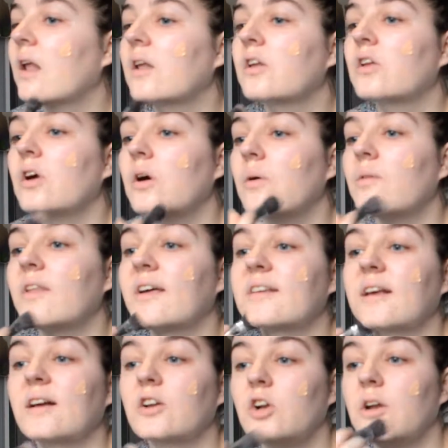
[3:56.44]
So that's
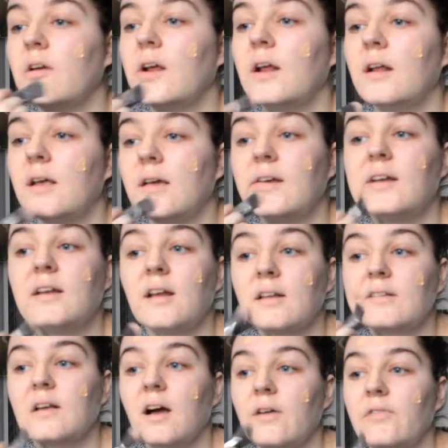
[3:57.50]
actually, it
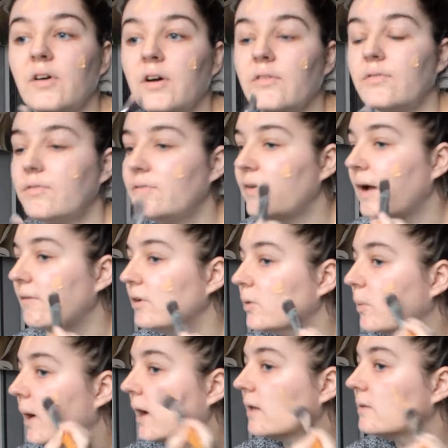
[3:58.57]
does cover very
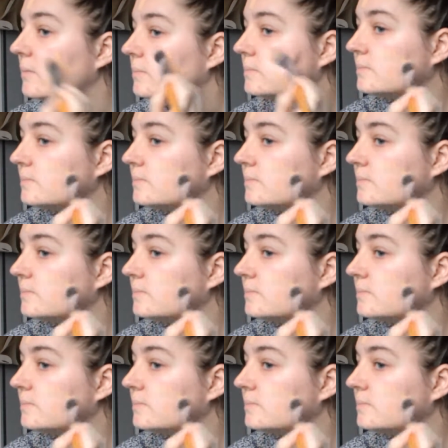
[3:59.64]
well.